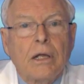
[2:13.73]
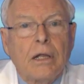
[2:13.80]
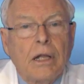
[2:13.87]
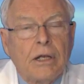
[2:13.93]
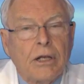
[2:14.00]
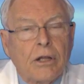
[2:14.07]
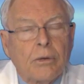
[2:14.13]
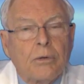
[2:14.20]

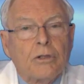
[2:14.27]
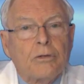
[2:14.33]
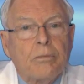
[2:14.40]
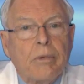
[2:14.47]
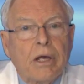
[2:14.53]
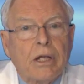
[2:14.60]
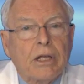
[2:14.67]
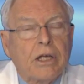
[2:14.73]
in other words,
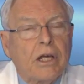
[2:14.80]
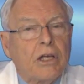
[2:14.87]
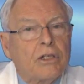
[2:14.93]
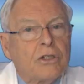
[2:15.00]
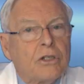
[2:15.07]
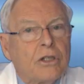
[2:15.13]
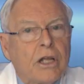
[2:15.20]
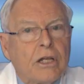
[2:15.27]

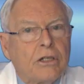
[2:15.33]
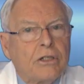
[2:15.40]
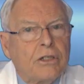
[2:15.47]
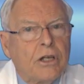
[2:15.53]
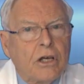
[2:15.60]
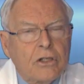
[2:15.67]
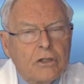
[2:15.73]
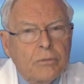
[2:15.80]
medication that
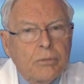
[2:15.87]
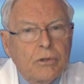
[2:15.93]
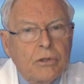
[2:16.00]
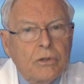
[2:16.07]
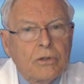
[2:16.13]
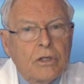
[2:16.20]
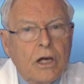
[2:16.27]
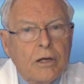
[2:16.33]
doesn't
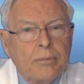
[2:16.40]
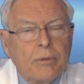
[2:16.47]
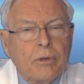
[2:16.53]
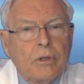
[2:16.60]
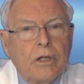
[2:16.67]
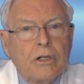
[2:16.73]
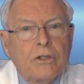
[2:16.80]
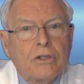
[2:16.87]
produce
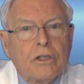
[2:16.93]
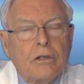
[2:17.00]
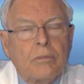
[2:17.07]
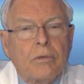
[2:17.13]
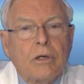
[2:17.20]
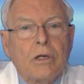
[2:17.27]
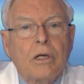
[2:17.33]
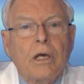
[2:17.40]

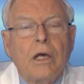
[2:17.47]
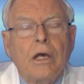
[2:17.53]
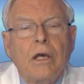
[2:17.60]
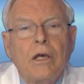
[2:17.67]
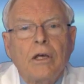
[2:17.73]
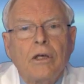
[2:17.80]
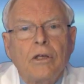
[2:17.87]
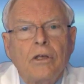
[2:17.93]
hypoglycemia,
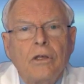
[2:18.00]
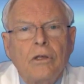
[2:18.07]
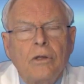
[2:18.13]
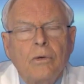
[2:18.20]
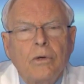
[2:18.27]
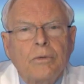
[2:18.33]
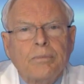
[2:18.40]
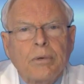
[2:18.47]

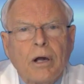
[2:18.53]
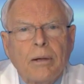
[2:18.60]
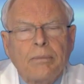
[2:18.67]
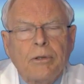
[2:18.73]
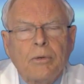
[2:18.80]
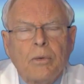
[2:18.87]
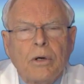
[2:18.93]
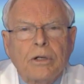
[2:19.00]
you would
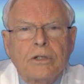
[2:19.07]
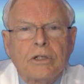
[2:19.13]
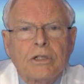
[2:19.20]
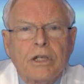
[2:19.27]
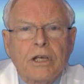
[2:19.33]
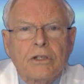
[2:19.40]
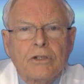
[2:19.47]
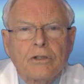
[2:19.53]
probably want to
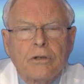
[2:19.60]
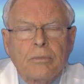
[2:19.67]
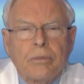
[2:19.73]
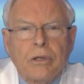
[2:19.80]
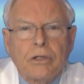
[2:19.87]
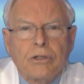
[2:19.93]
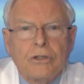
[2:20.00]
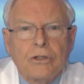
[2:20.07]
test your
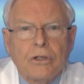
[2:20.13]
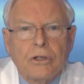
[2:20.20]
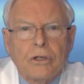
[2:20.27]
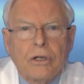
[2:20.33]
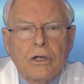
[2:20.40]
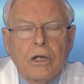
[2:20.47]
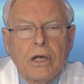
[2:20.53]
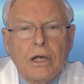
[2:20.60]
blood
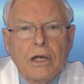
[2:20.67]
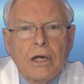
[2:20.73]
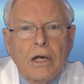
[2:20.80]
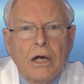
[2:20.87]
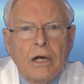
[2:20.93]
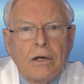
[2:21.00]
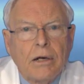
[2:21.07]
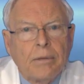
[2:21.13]
sugar
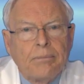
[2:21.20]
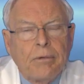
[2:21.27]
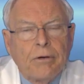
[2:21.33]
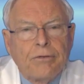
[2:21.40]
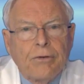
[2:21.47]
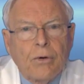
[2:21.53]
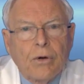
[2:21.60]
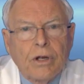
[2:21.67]

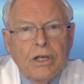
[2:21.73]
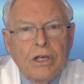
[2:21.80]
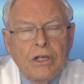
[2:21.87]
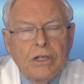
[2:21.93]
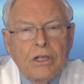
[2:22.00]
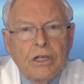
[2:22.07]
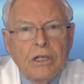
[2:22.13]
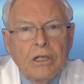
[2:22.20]
before
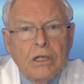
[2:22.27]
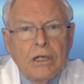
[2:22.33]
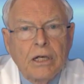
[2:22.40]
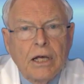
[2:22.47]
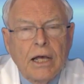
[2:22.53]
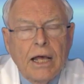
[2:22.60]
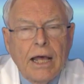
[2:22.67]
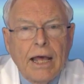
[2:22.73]
eating
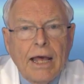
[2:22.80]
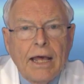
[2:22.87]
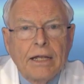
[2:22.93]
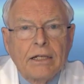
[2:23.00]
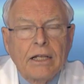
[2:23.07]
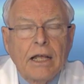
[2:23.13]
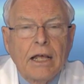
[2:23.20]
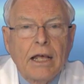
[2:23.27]

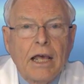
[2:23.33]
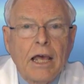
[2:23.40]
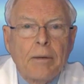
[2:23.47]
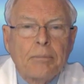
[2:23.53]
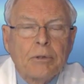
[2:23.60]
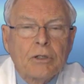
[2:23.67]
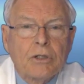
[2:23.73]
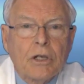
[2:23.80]
and
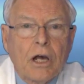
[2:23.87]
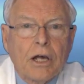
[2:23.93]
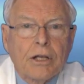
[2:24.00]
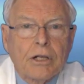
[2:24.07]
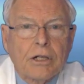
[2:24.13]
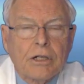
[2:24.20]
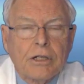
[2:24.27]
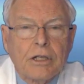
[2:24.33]

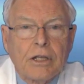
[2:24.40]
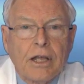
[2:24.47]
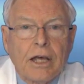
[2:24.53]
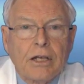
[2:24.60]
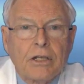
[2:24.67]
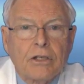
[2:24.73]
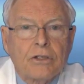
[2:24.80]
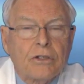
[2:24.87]
episodically,
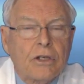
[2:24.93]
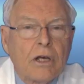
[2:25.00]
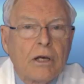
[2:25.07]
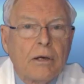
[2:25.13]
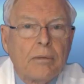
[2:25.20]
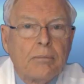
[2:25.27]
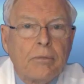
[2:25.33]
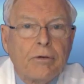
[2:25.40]
that is,
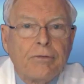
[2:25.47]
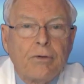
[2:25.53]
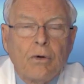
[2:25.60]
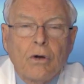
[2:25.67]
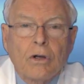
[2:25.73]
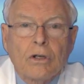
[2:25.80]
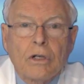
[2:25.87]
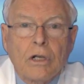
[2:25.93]

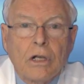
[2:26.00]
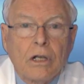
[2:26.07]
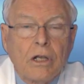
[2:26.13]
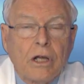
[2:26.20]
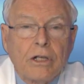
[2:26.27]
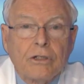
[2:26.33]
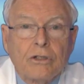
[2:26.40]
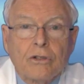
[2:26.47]
before
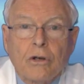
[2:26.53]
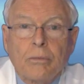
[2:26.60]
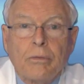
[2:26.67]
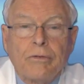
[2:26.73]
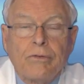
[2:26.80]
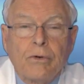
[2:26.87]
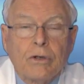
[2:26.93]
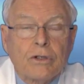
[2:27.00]
lunch or
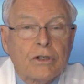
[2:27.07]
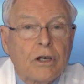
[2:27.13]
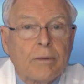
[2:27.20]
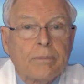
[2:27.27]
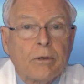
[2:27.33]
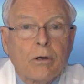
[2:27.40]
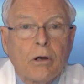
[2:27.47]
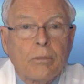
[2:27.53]
before
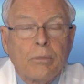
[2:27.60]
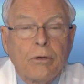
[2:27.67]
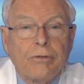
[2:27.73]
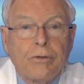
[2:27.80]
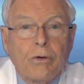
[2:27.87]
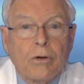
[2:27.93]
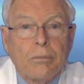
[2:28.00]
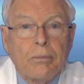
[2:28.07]
supper or
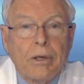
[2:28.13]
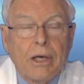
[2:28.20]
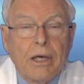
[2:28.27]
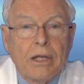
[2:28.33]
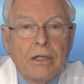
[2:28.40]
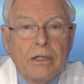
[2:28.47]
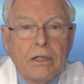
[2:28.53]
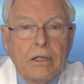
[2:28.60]
before
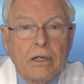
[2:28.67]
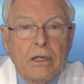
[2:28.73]
bed,